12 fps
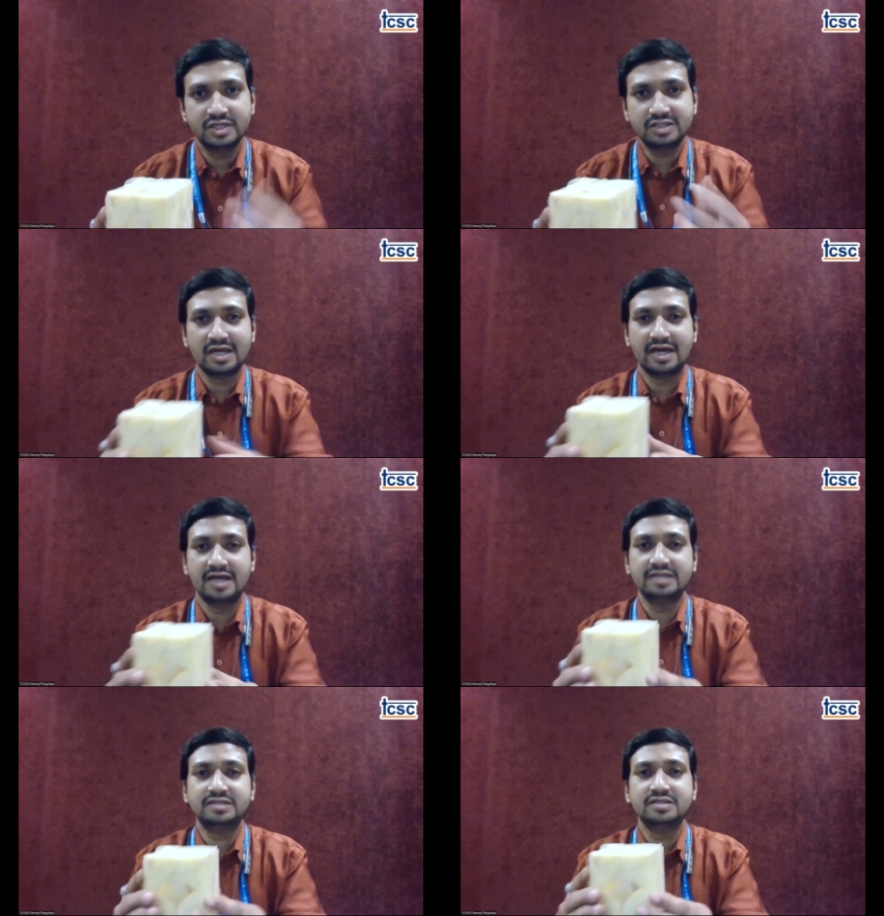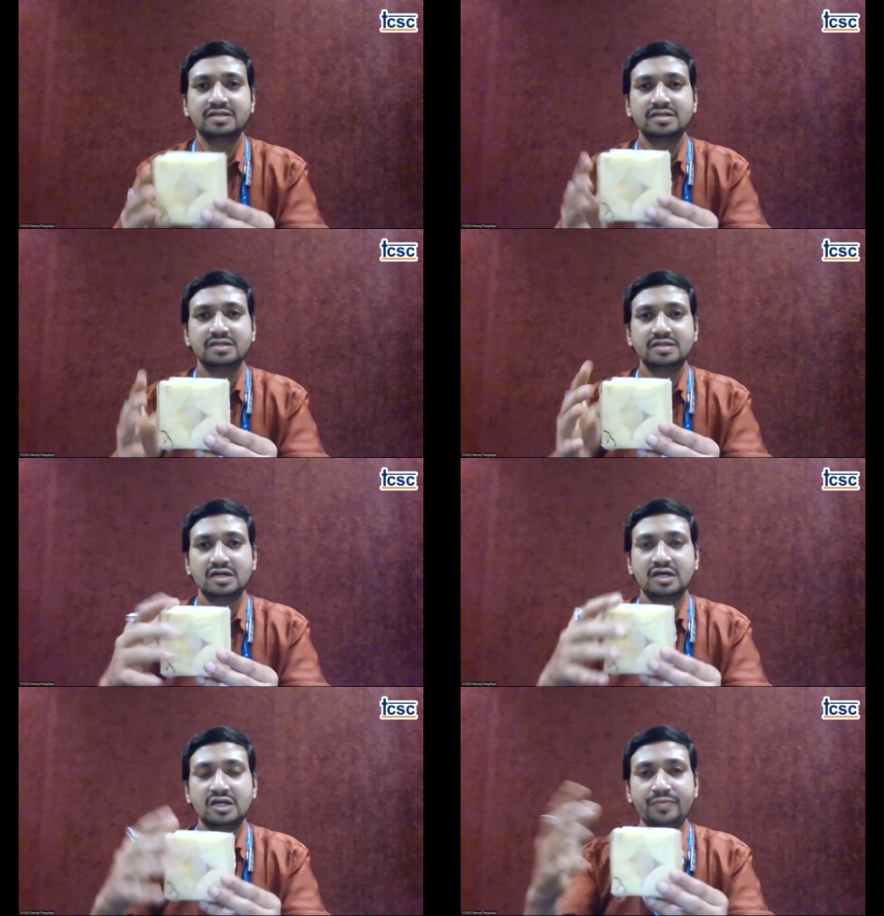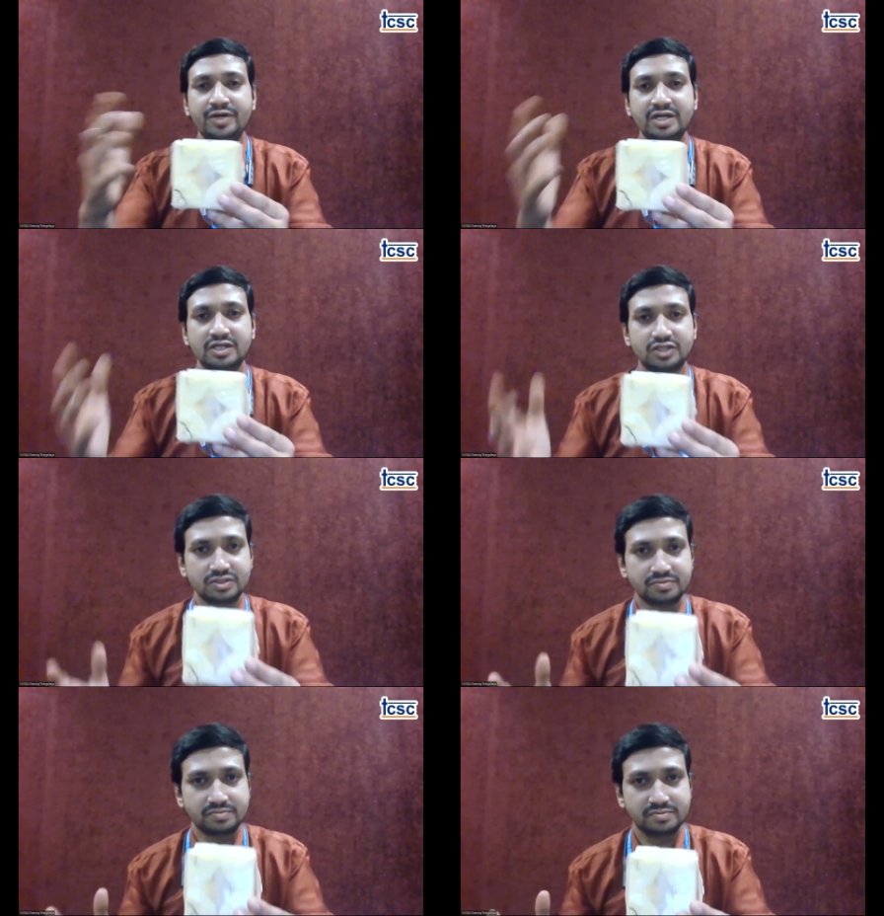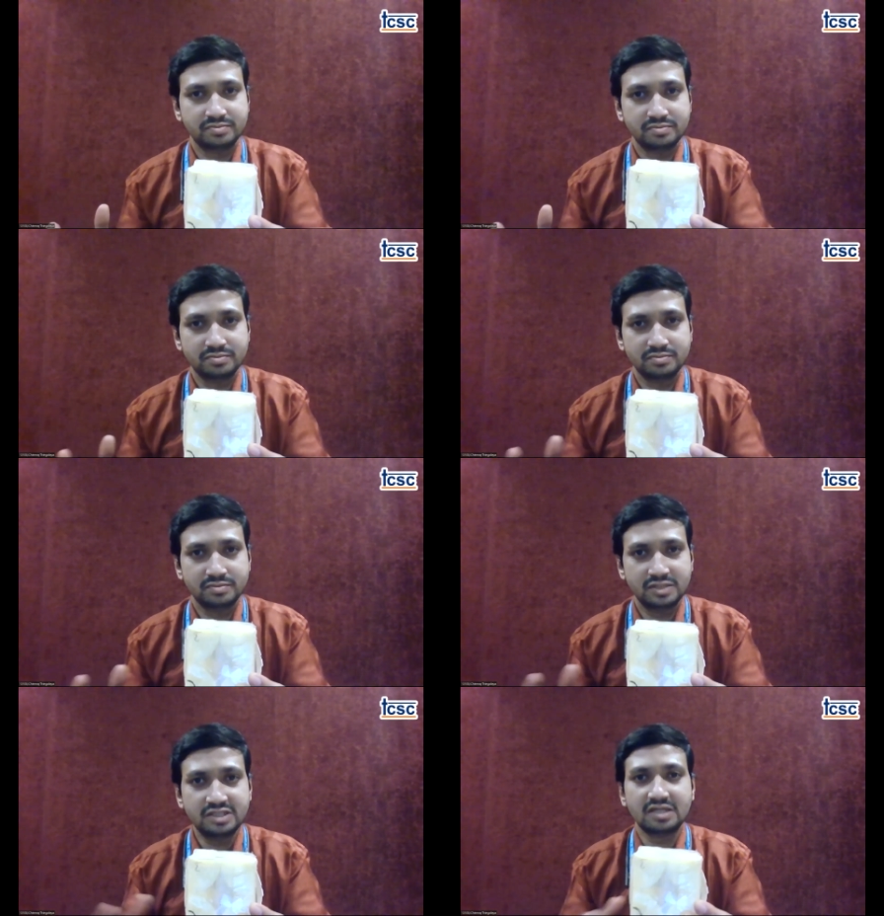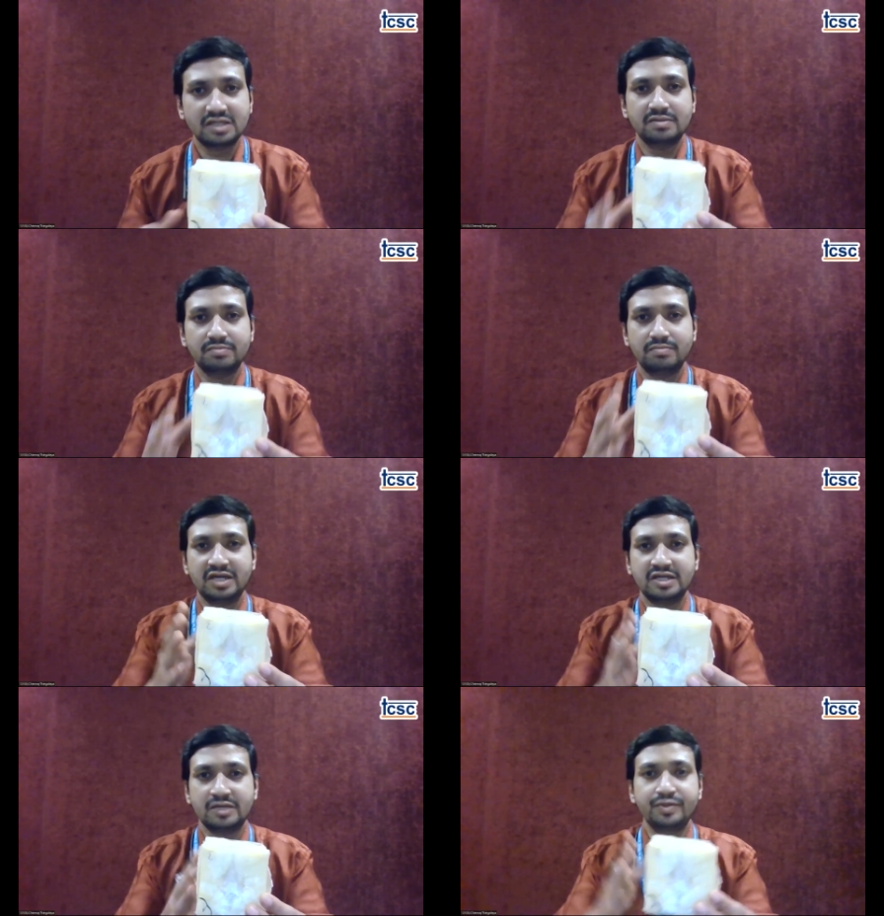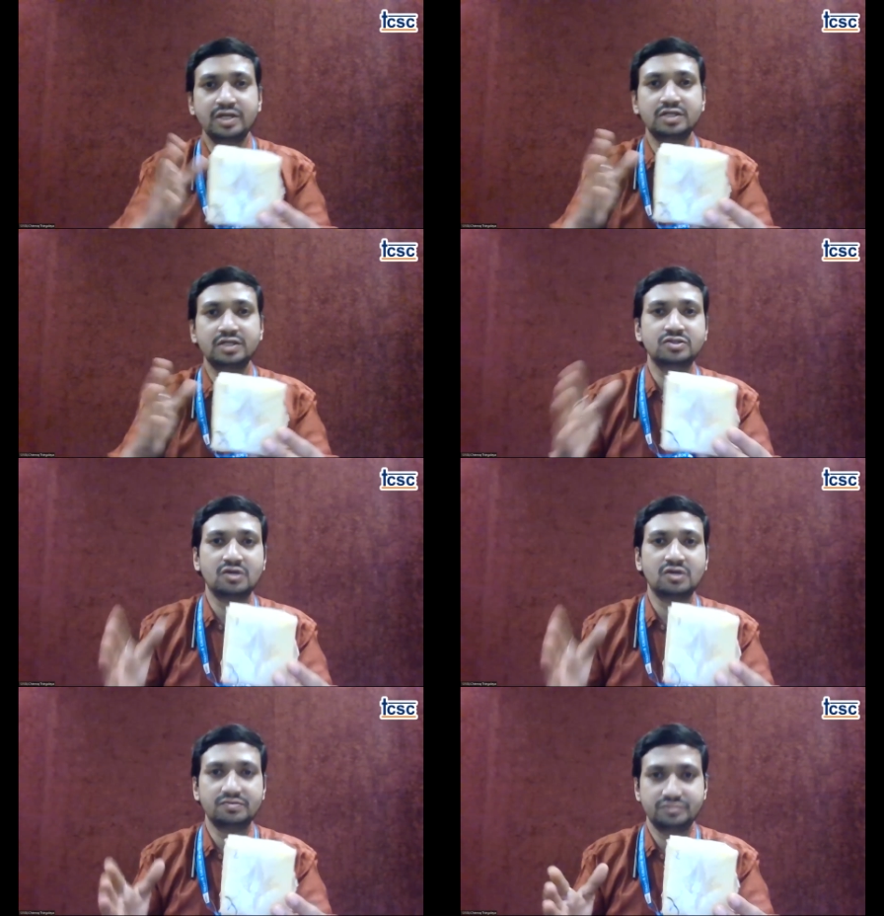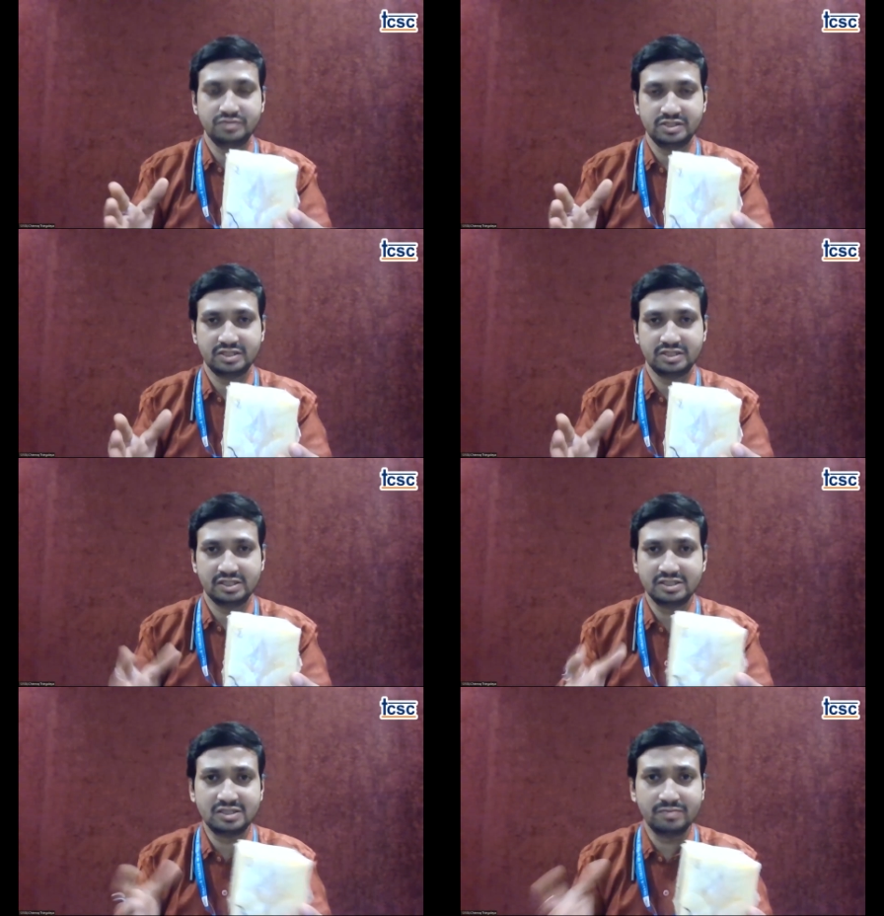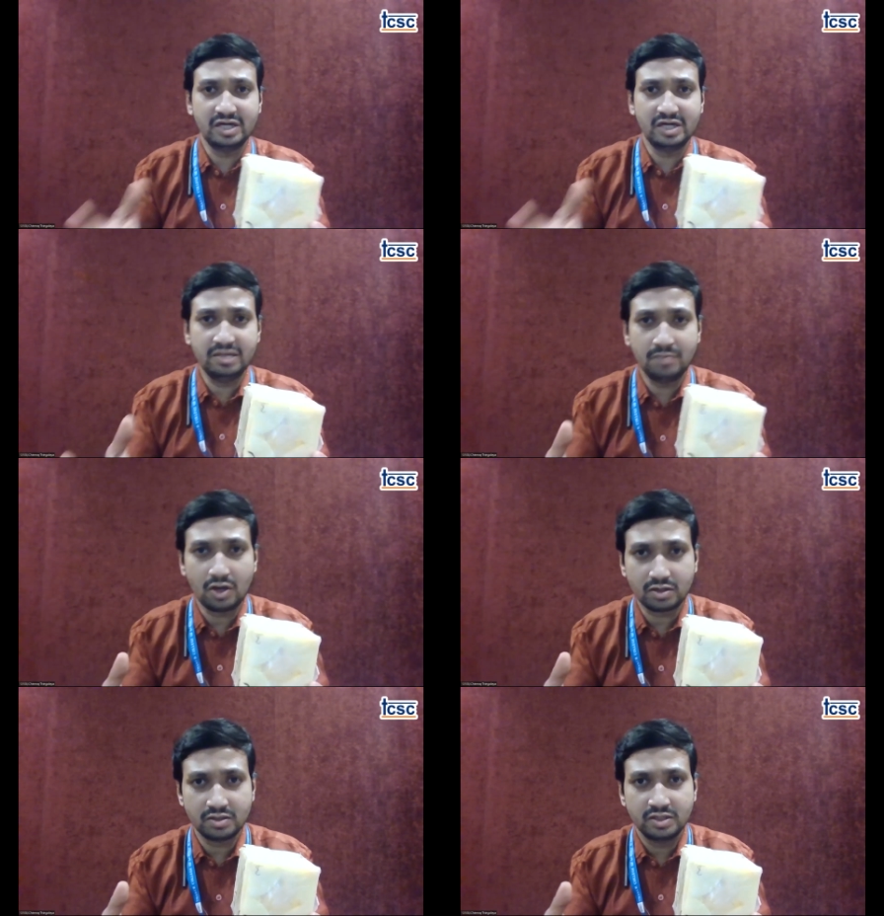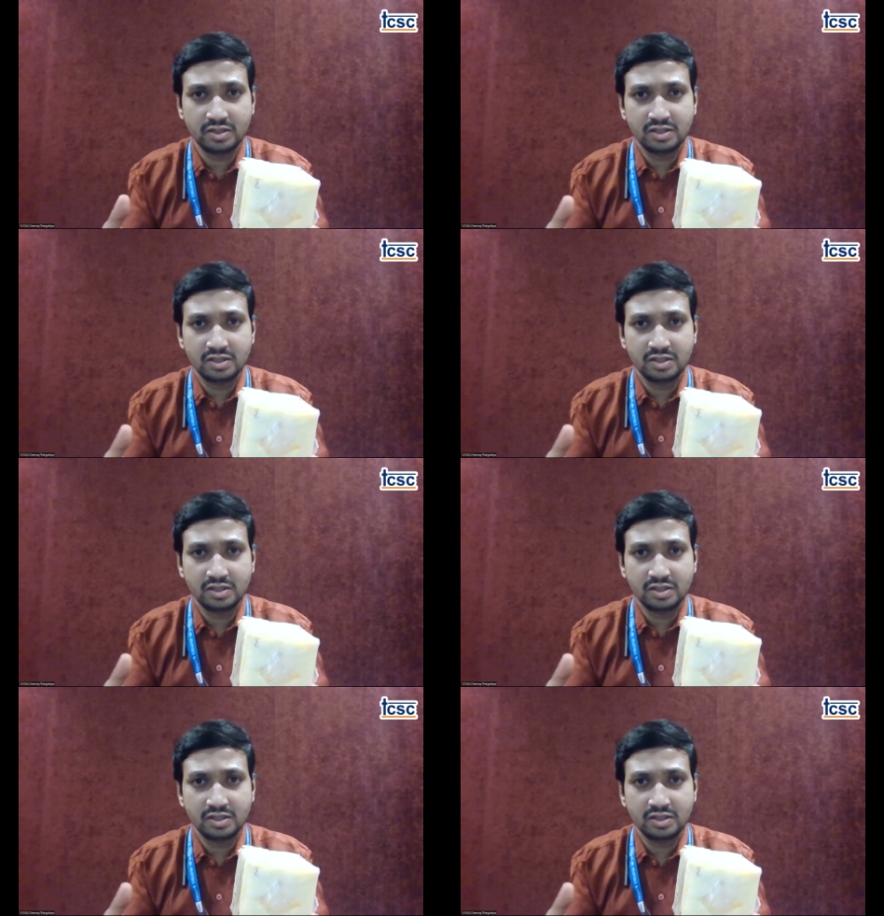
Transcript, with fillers: this has a repetition yes by repetition of unit cells it's a building block